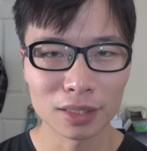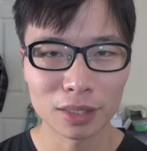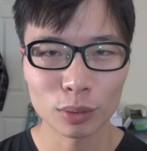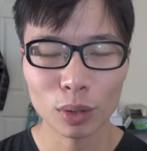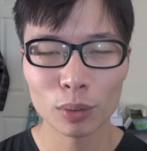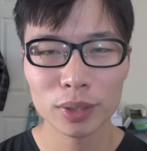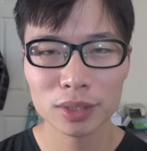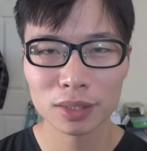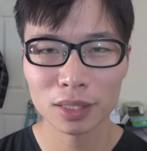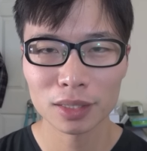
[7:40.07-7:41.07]
they always
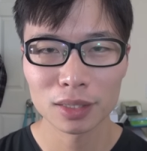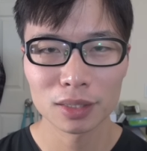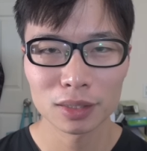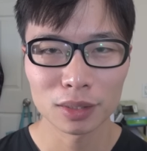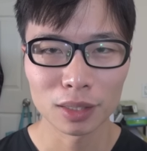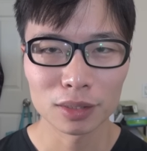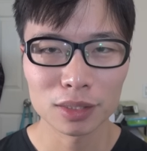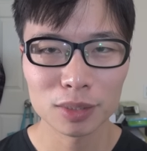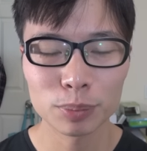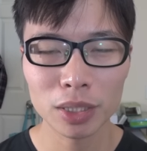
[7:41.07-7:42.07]

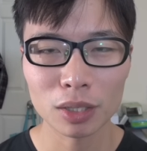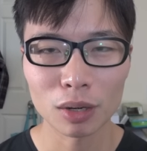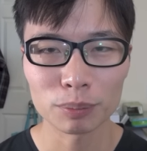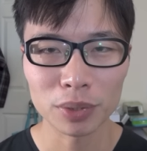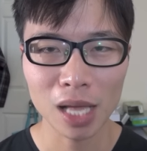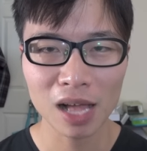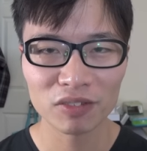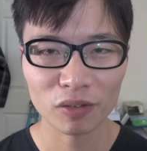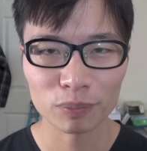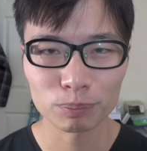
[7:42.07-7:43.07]
speak on behalf
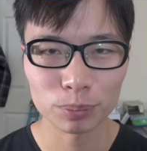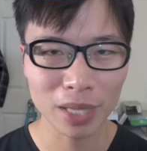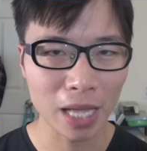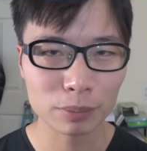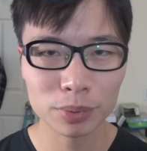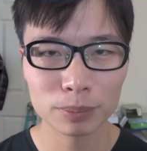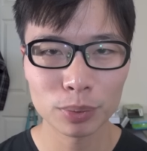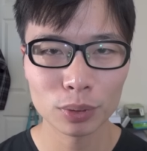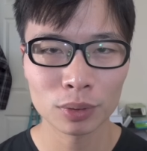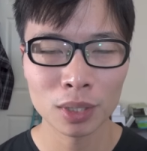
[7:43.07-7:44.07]
of black
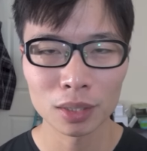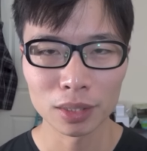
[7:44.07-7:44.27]
people,